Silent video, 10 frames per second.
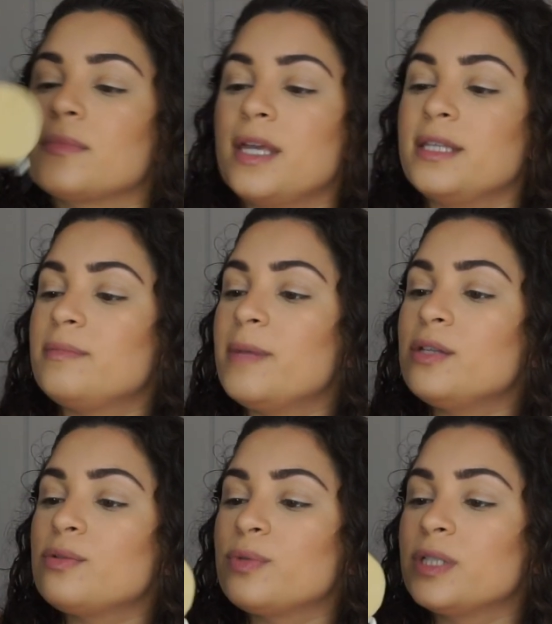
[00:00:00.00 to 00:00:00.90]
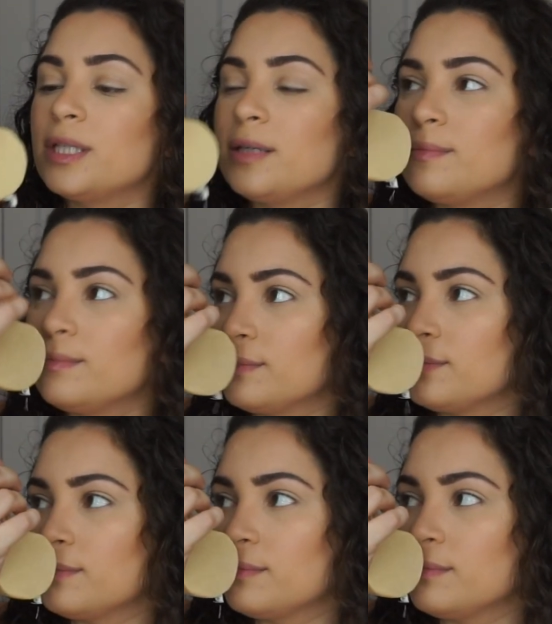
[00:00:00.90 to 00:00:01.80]
It smells really,
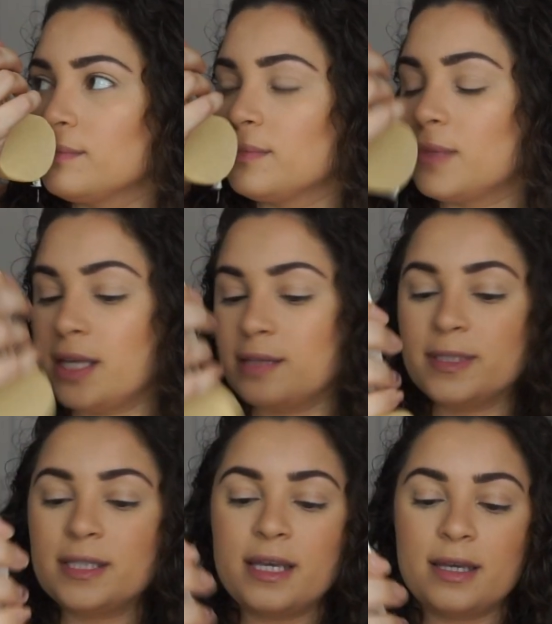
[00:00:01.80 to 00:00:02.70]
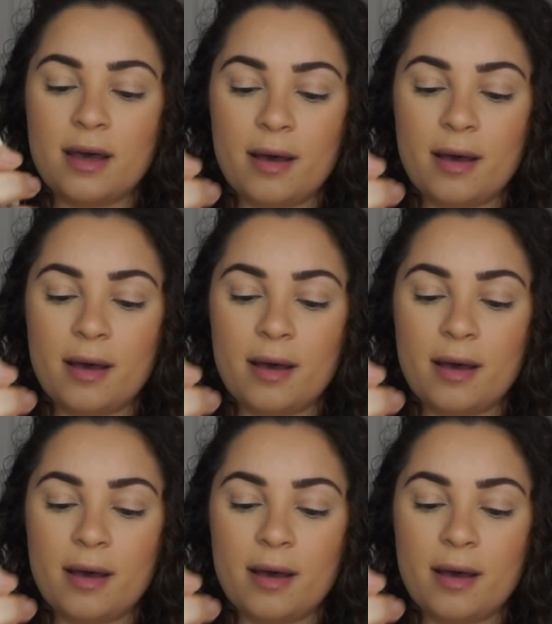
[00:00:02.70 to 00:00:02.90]
it smells like